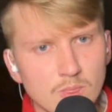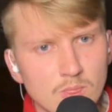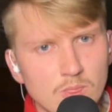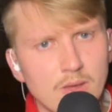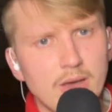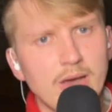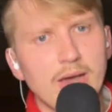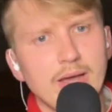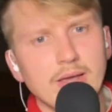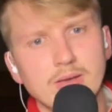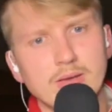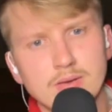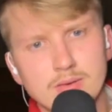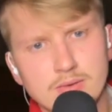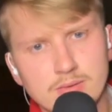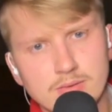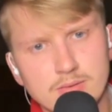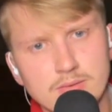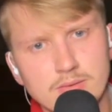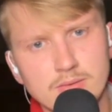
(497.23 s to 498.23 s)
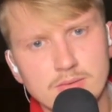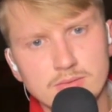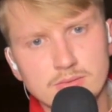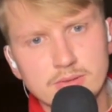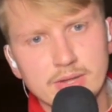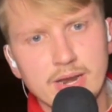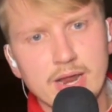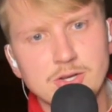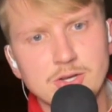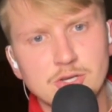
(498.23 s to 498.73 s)
Hey,
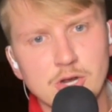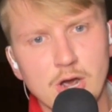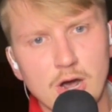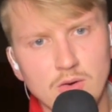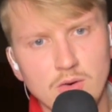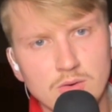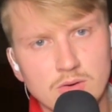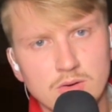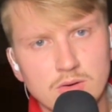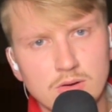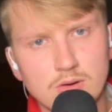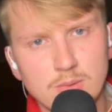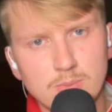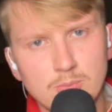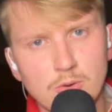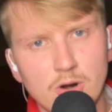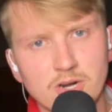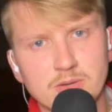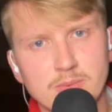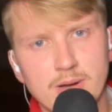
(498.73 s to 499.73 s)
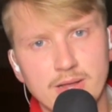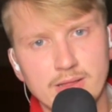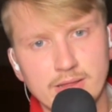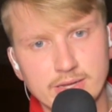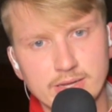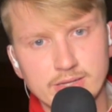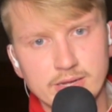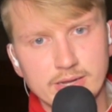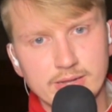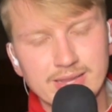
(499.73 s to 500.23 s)
today's show brought to you by
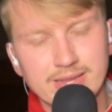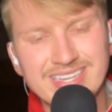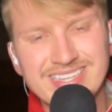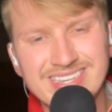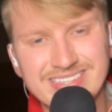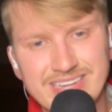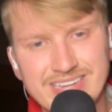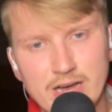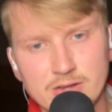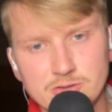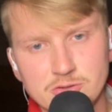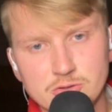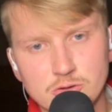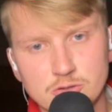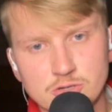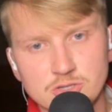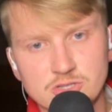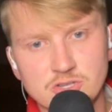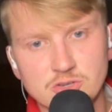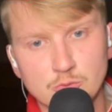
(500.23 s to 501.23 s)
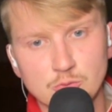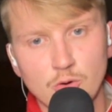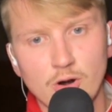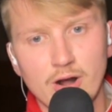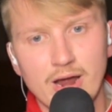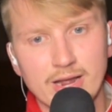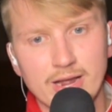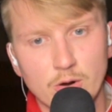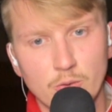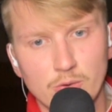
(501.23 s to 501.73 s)
LinkedIn. LinkedIn Talent Solutions is
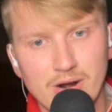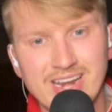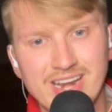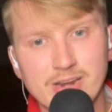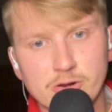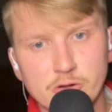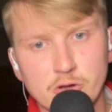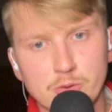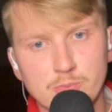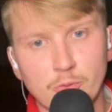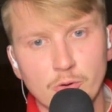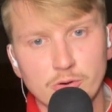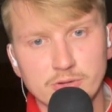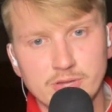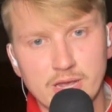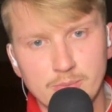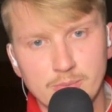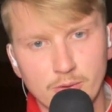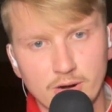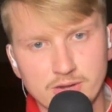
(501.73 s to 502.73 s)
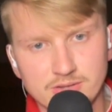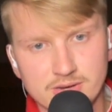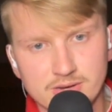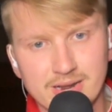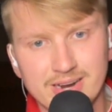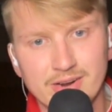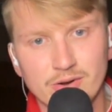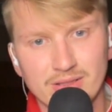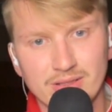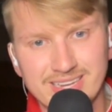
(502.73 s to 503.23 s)
where I go. When I need a good birthday
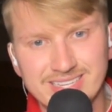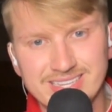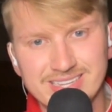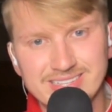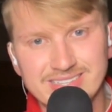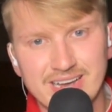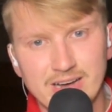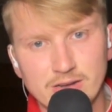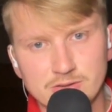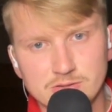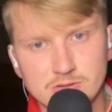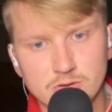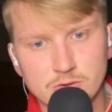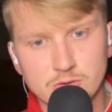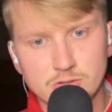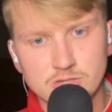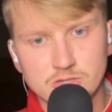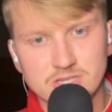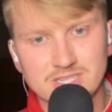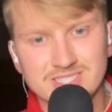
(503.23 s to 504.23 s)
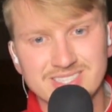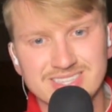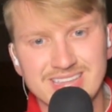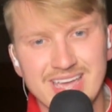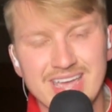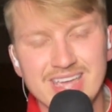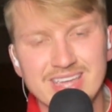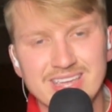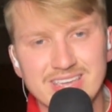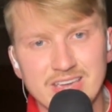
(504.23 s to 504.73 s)
present, I go to LinkedIn Talent Solutions because
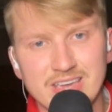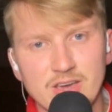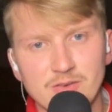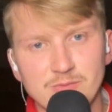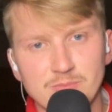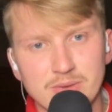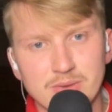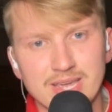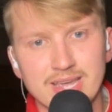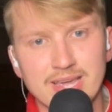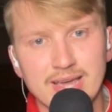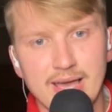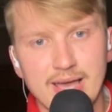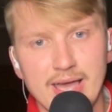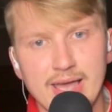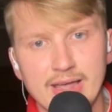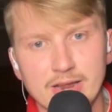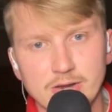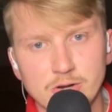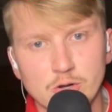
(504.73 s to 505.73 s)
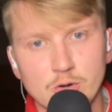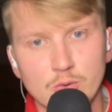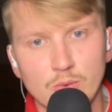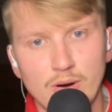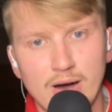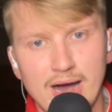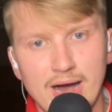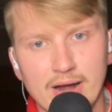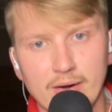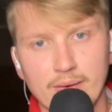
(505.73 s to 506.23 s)
they give me a new
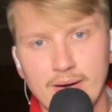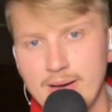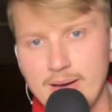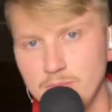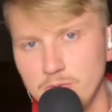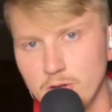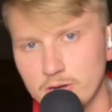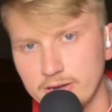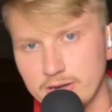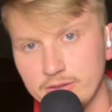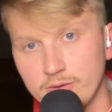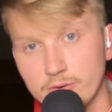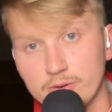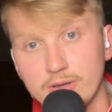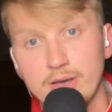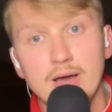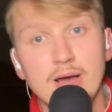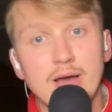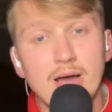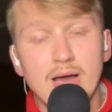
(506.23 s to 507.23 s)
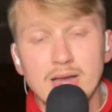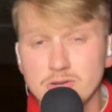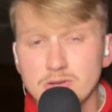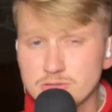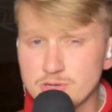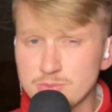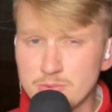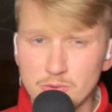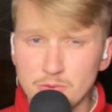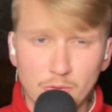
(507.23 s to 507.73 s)
hire. I'm looking. Look, I
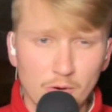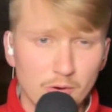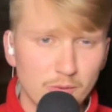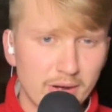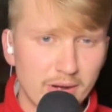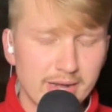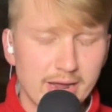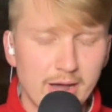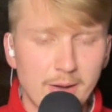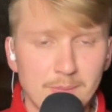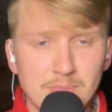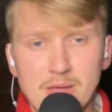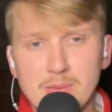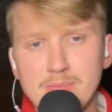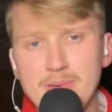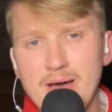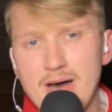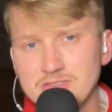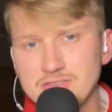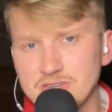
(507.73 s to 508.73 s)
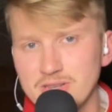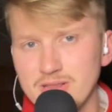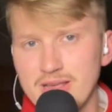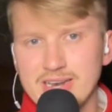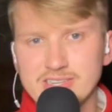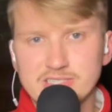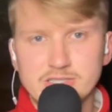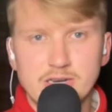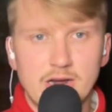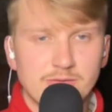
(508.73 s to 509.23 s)
told you I'm on the road right now. I'm balancing a
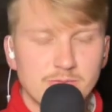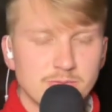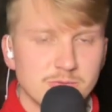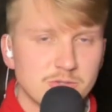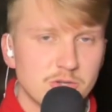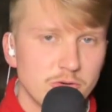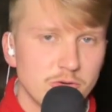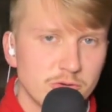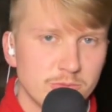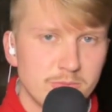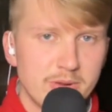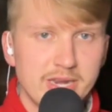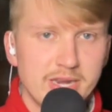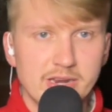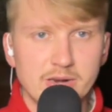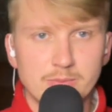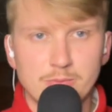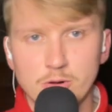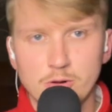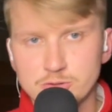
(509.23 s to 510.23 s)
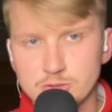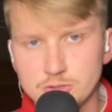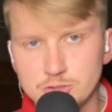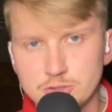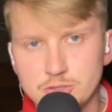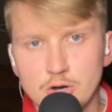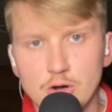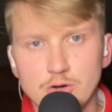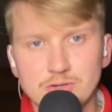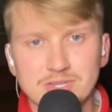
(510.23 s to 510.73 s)
lot of stuff from social media to
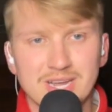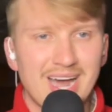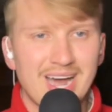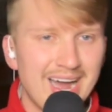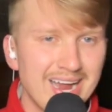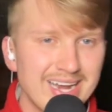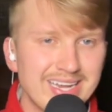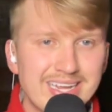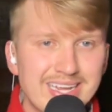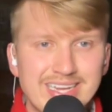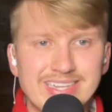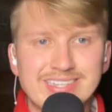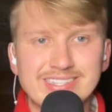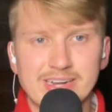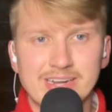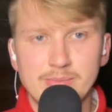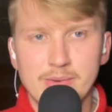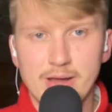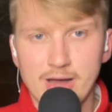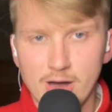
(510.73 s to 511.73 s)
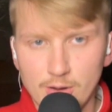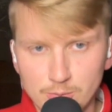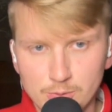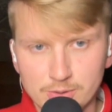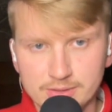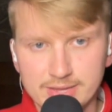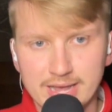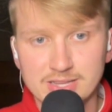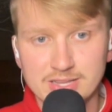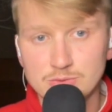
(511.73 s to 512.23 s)
posting shows. I need some help
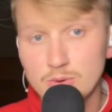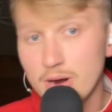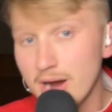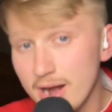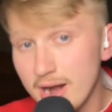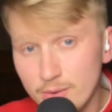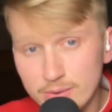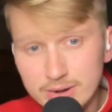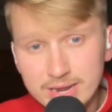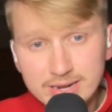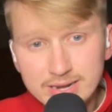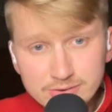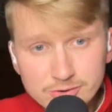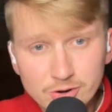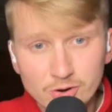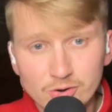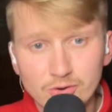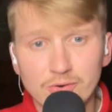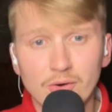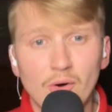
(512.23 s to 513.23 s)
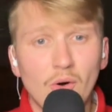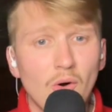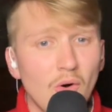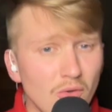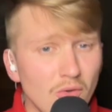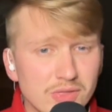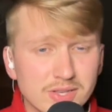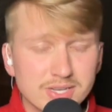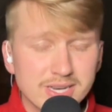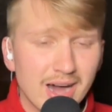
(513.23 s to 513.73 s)
with that. So I hire an intern
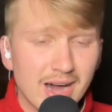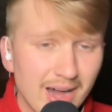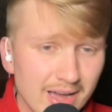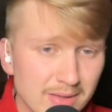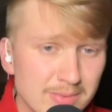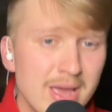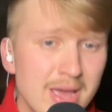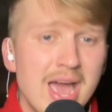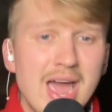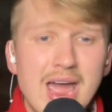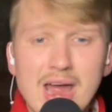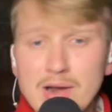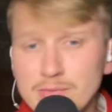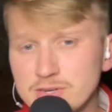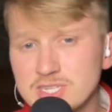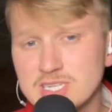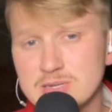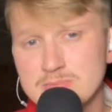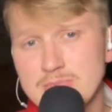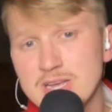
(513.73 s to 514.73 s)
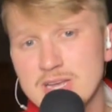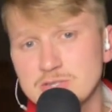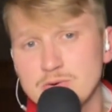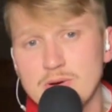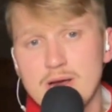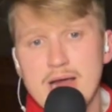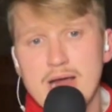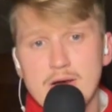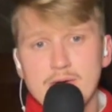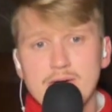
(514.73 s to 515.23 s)
all the time. Every
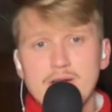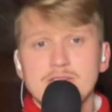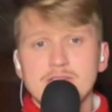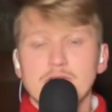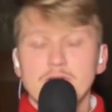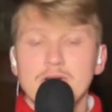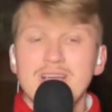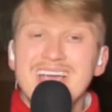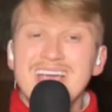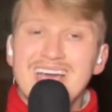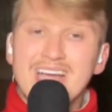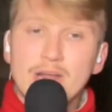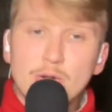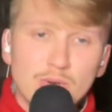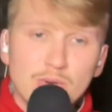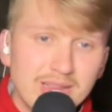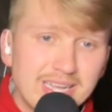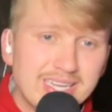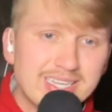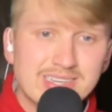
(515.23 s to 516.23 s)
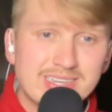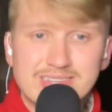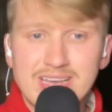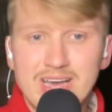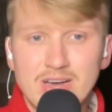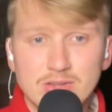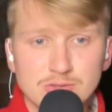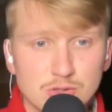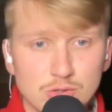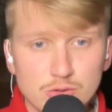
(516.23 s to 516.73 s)
semester I hire an intern. I go to LinkedIn
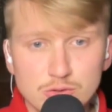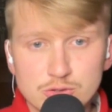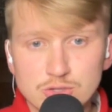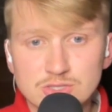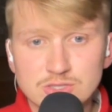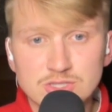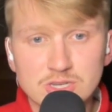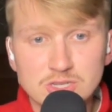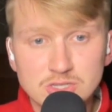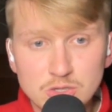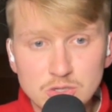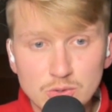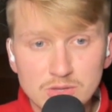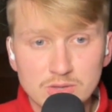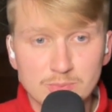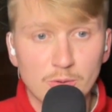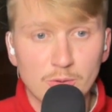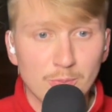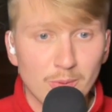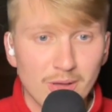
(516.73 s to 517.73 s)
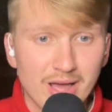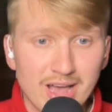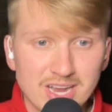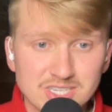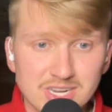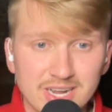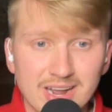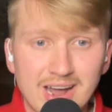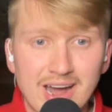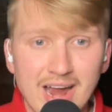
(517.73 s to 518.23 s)
Talent Solutions to do it. The purple
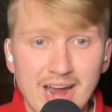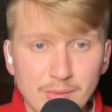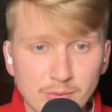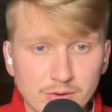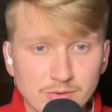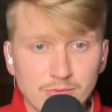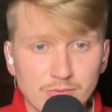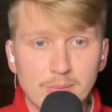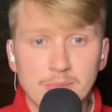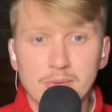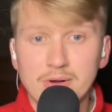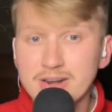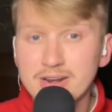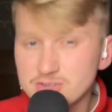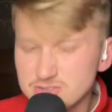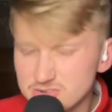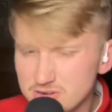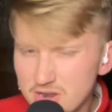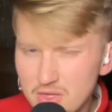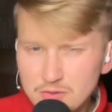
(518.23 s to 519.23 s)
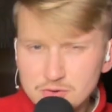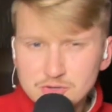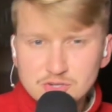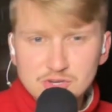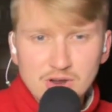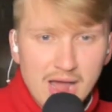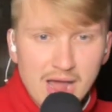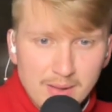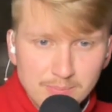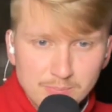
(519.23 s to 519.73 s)
hashtag hiring firm. They're not just another
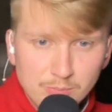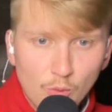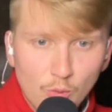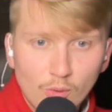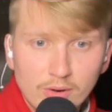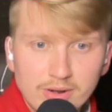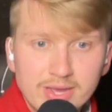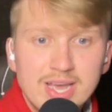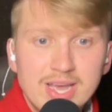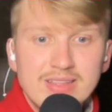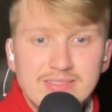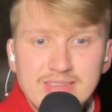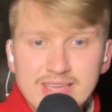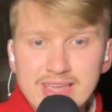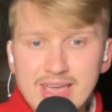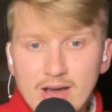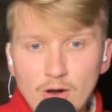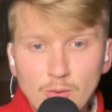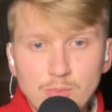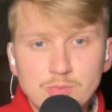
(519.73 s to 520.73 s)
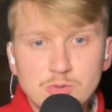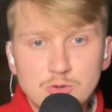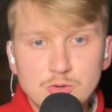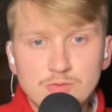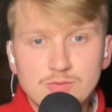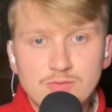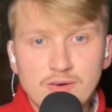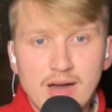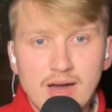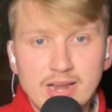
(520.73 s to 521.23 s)
job board. They help
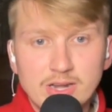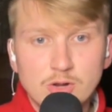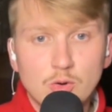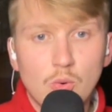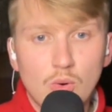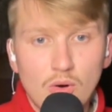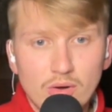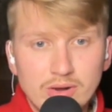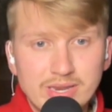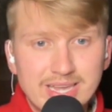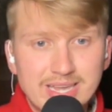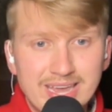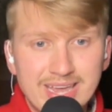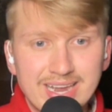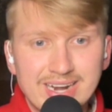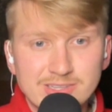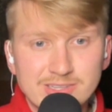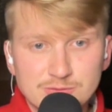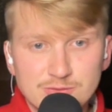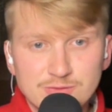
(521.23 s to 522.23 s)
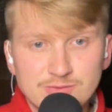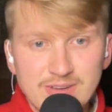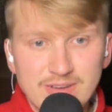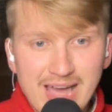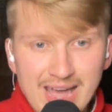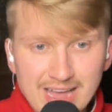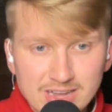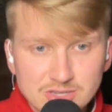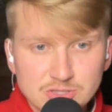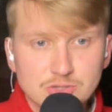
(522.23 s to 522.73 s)
you find quality candidates
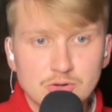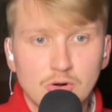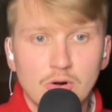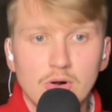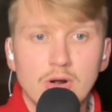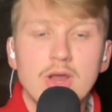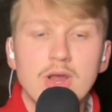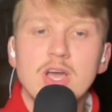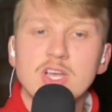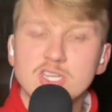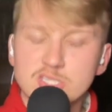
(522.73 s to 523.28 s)
faster.